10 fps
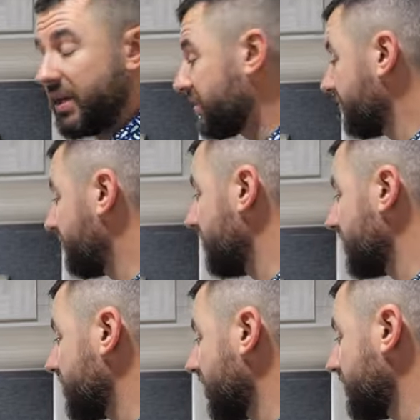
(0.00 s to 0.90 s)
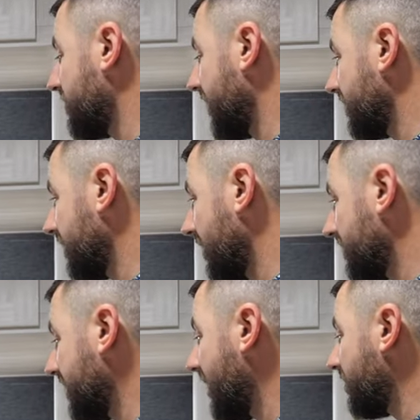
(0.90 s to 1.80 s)
got the floating shelves back there,
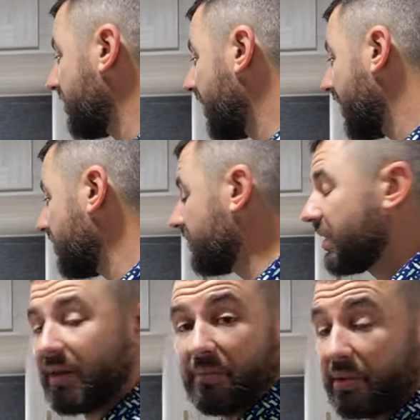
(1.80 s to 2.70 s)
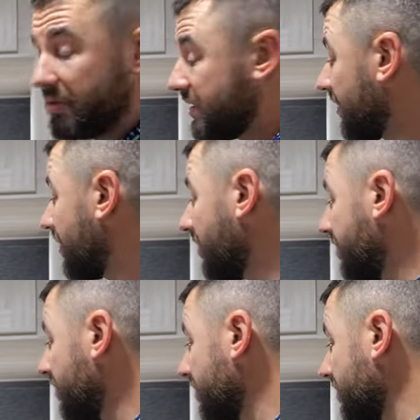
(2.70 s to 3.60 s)
top and bottom, built-in
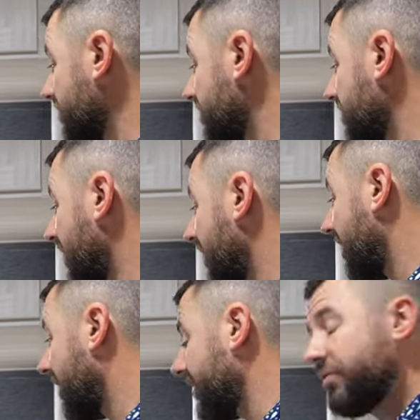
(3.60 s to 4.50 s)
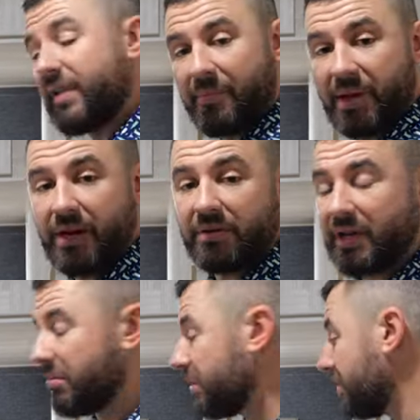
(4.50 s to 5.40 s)
cup holders, and you've got power
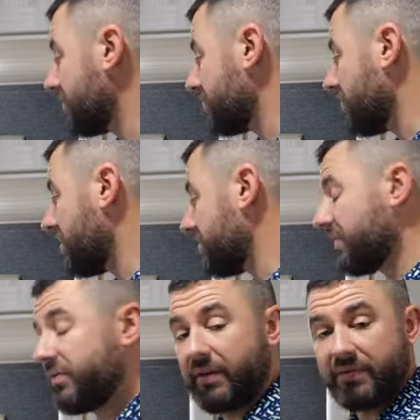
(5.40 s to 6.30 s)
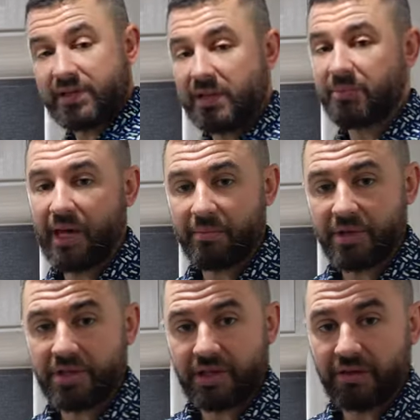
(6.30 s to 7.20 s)
down below as well. So if you have a CPAP
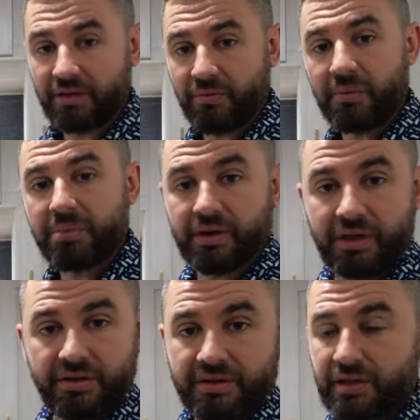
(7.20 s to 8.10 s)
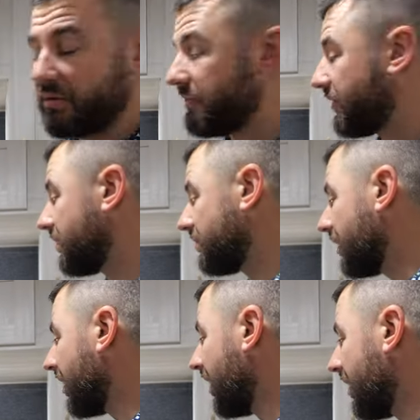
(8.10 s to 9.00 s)
machine or you want to plug in your cell
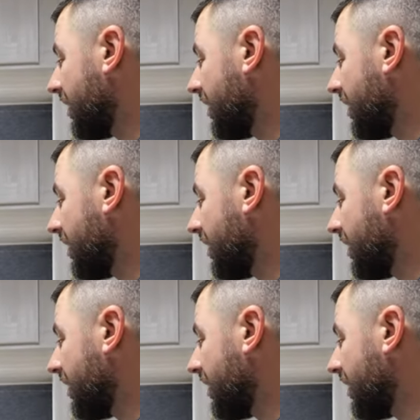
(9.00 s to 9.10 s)
phone,